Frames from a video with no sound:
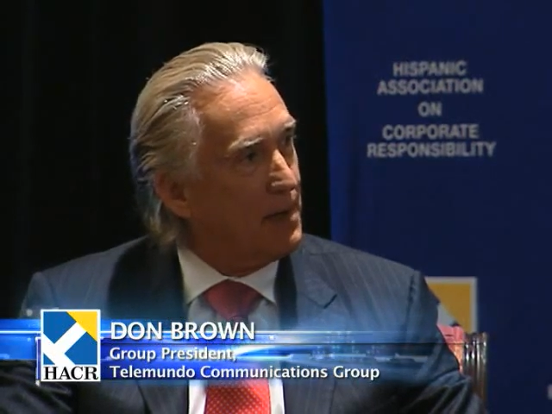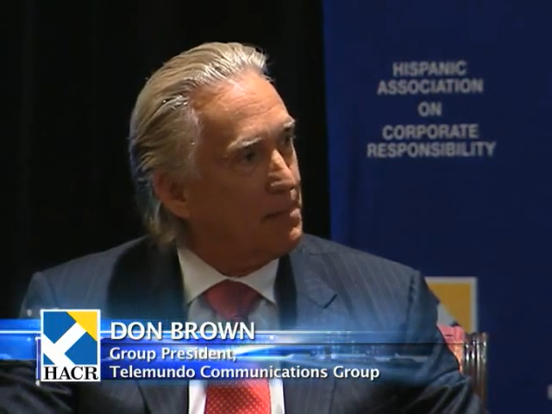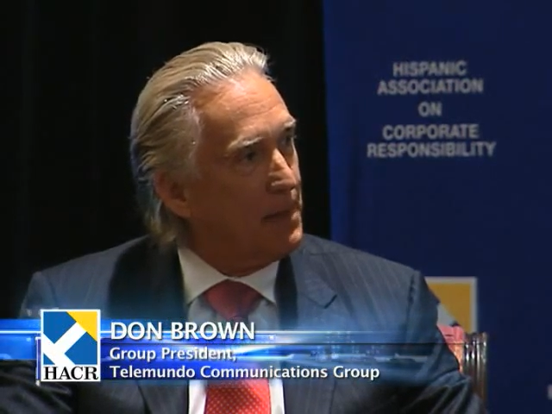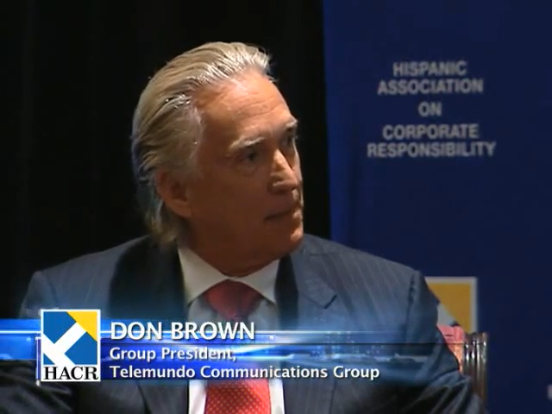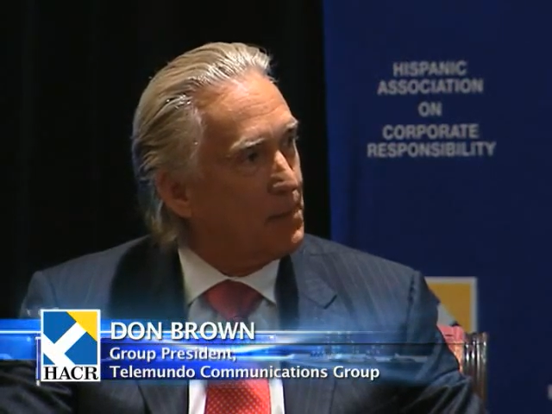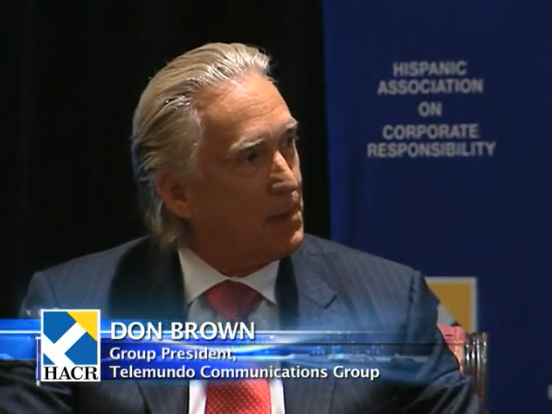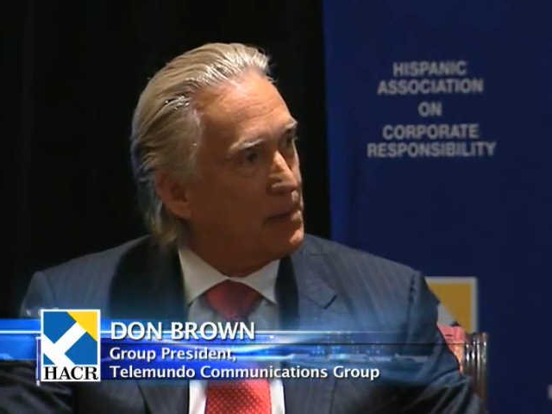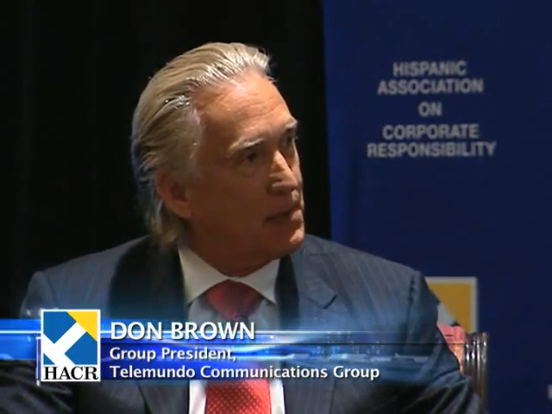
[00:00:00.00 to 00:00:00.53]
not
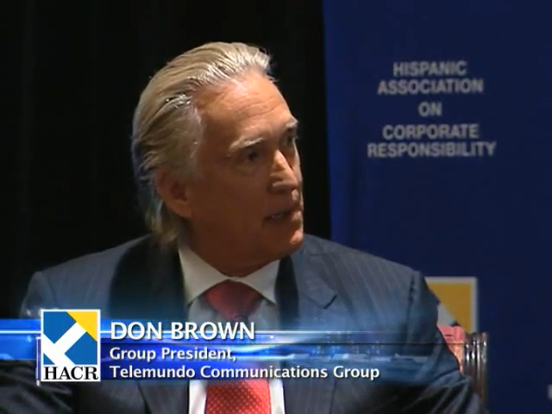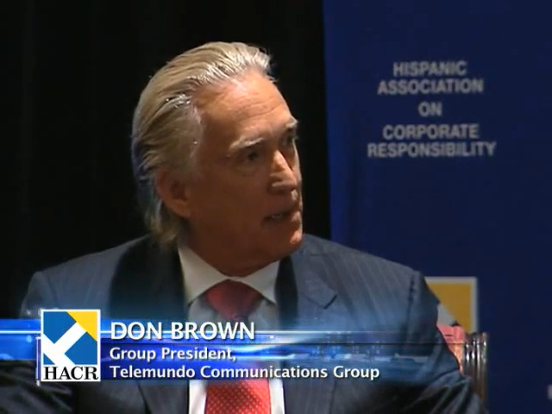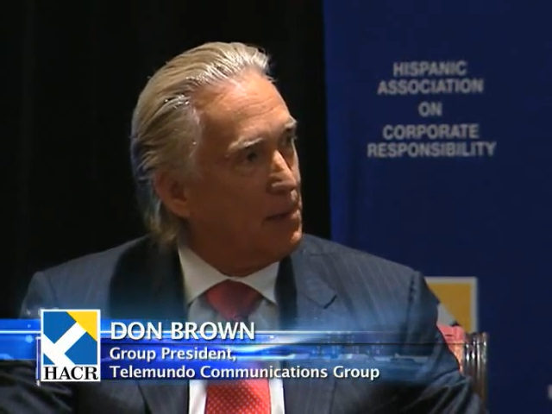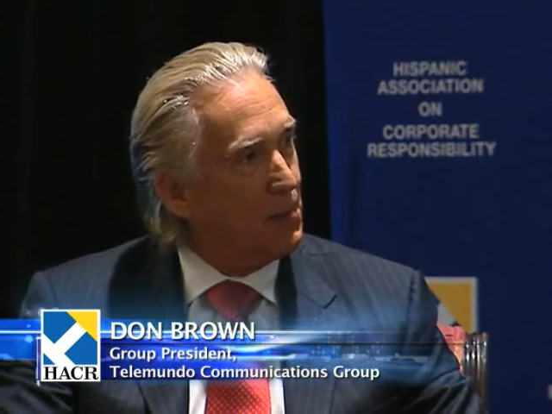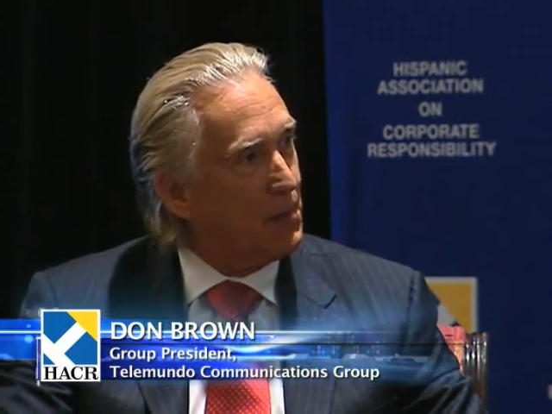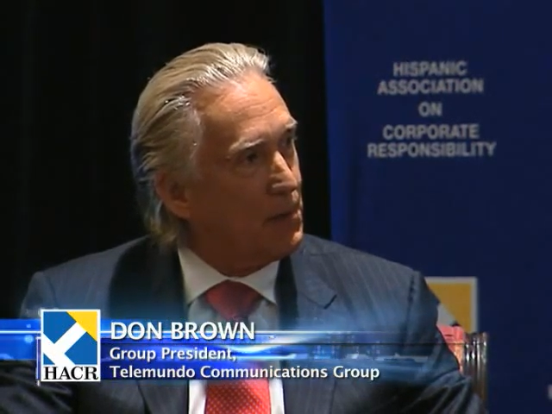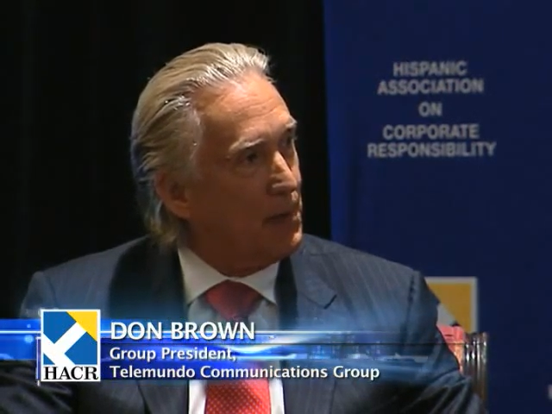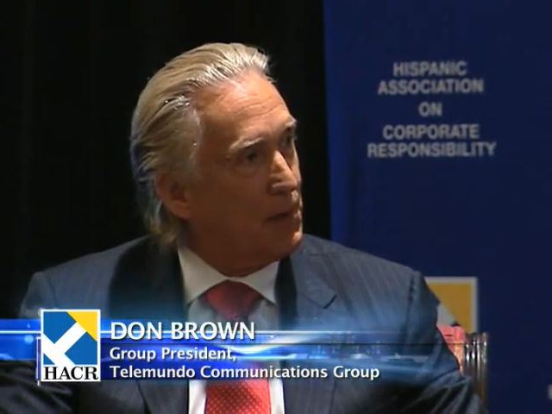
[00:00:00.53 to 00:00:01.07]
people that tell
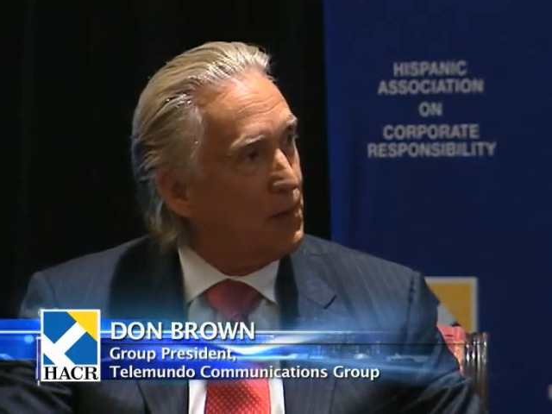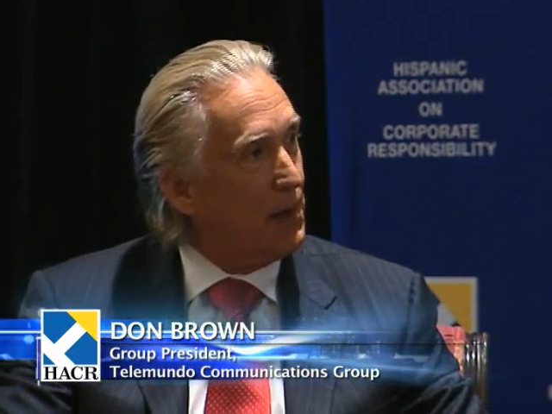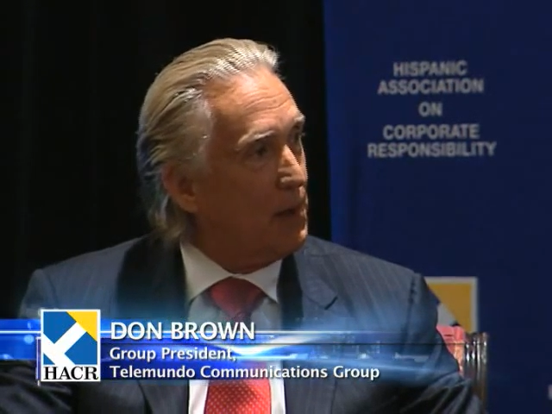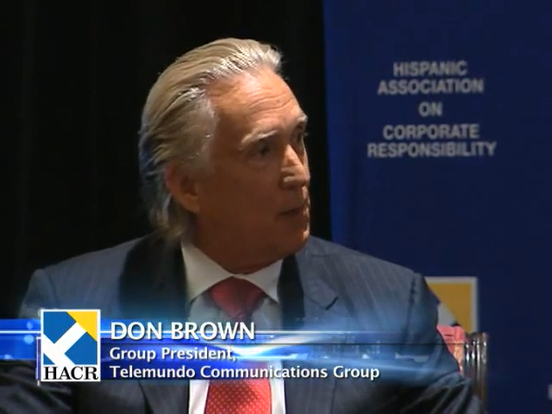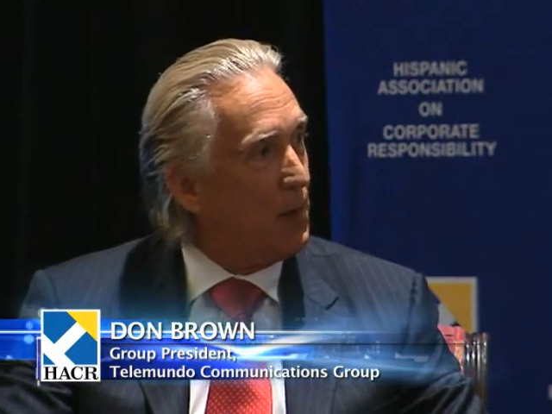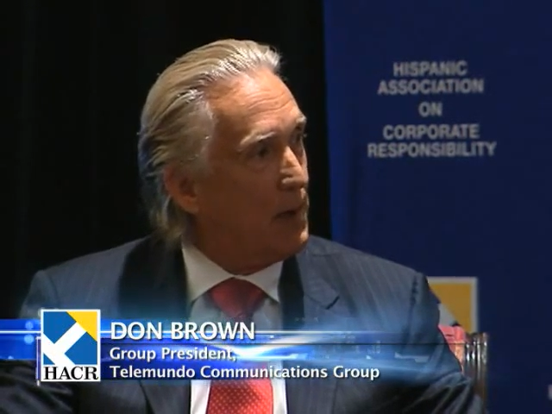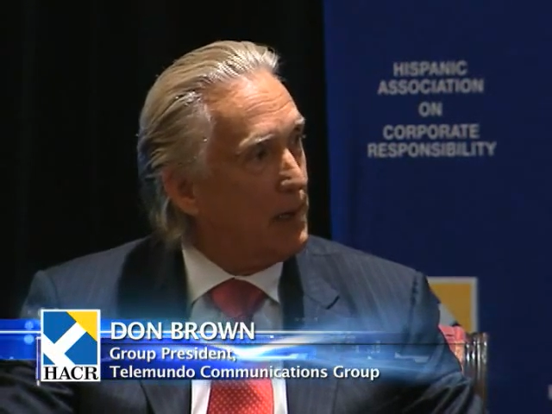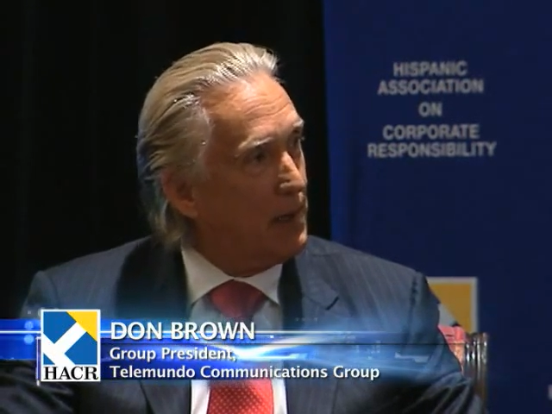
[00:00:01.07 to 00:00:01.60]
you what they
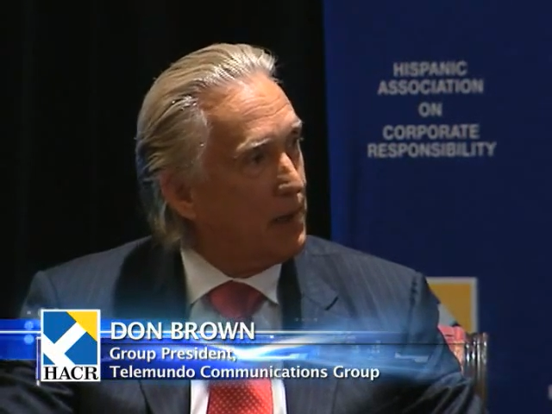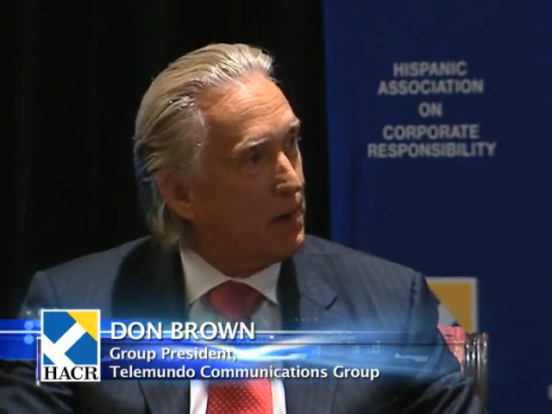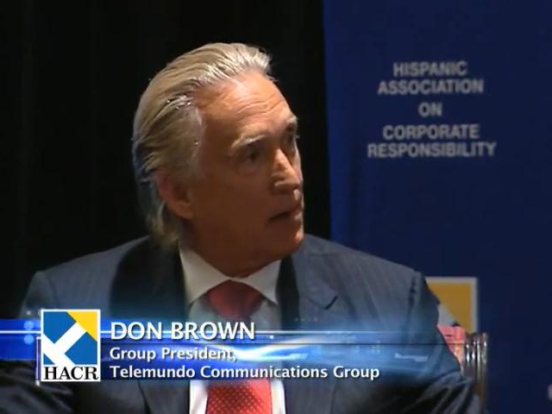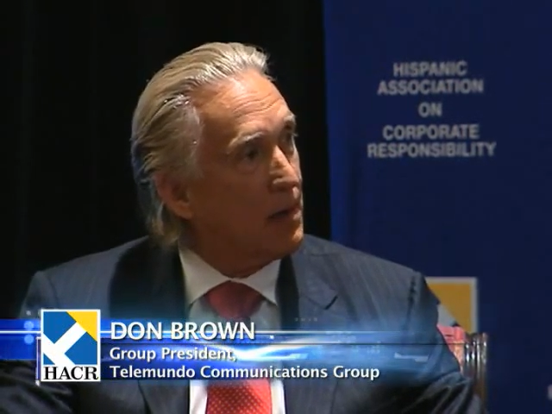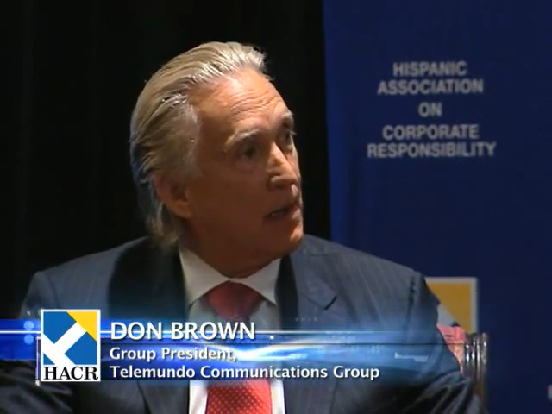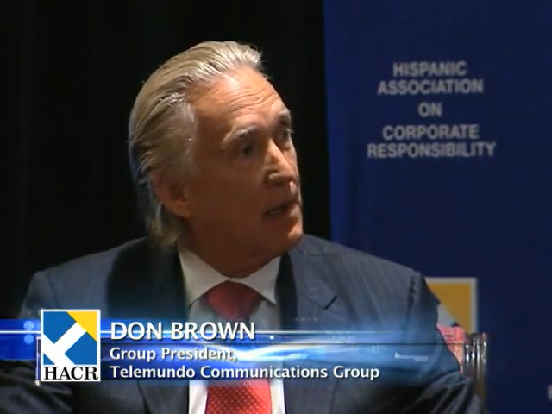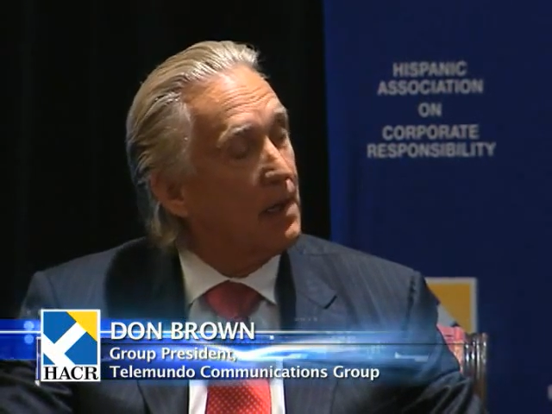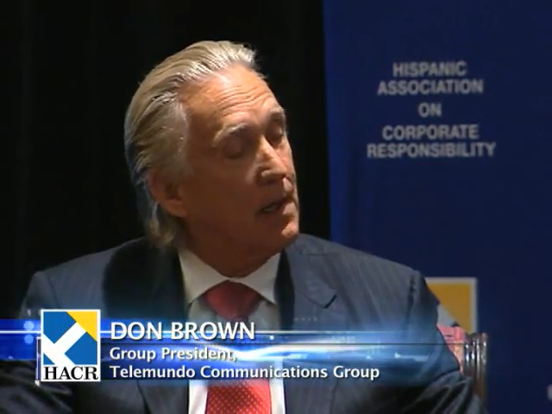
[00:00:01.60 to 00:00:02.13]
think you want to
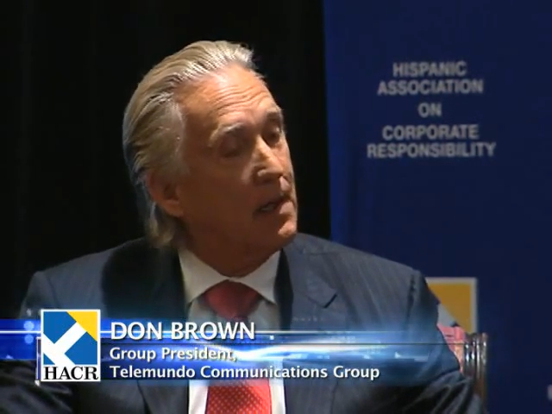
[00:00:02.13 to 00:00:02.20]
hear.